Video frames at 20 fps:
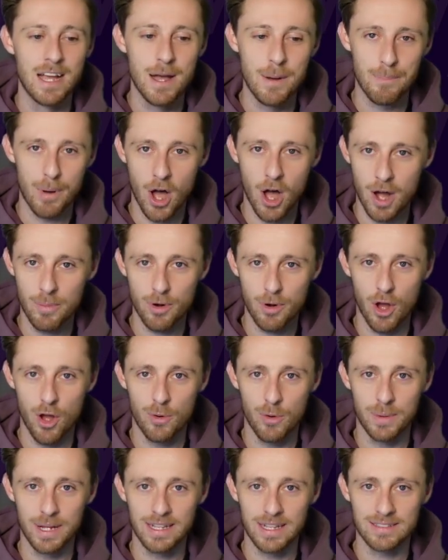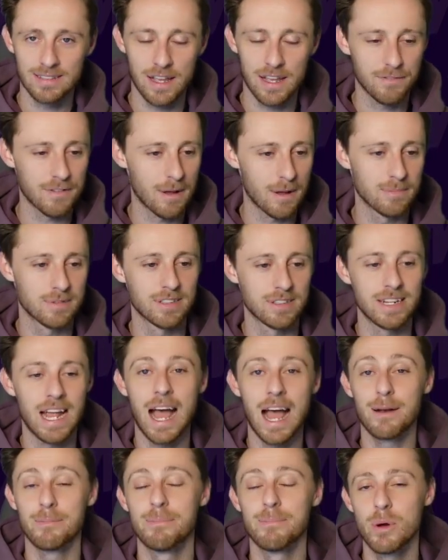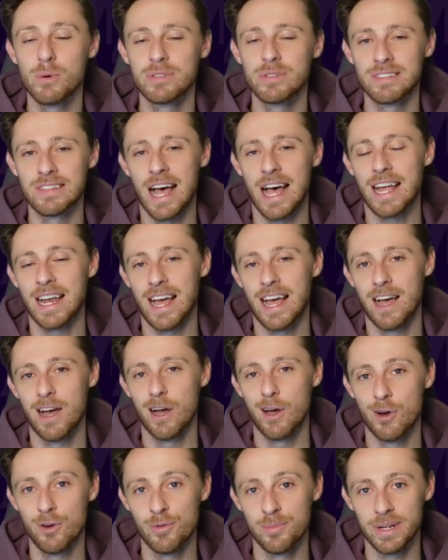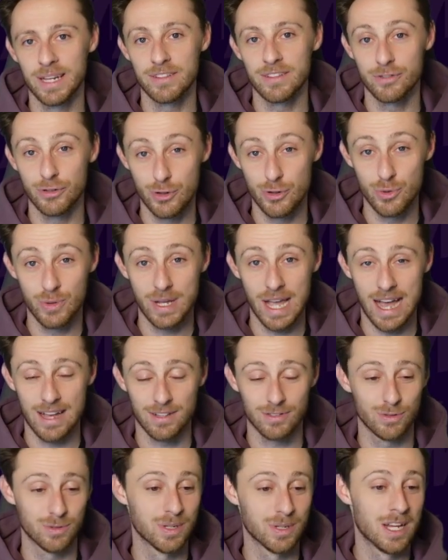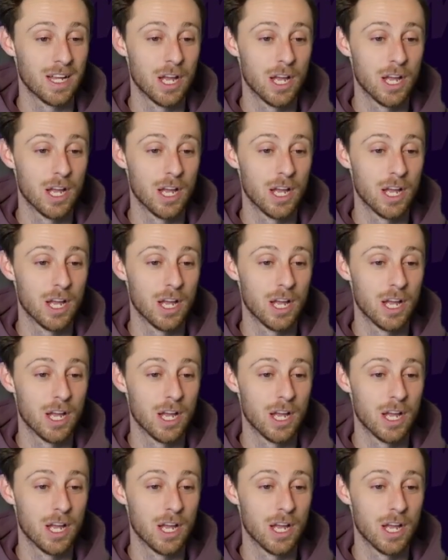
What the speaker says: Palmer at home against Southampton, and Mo Salah at home against Newcastle.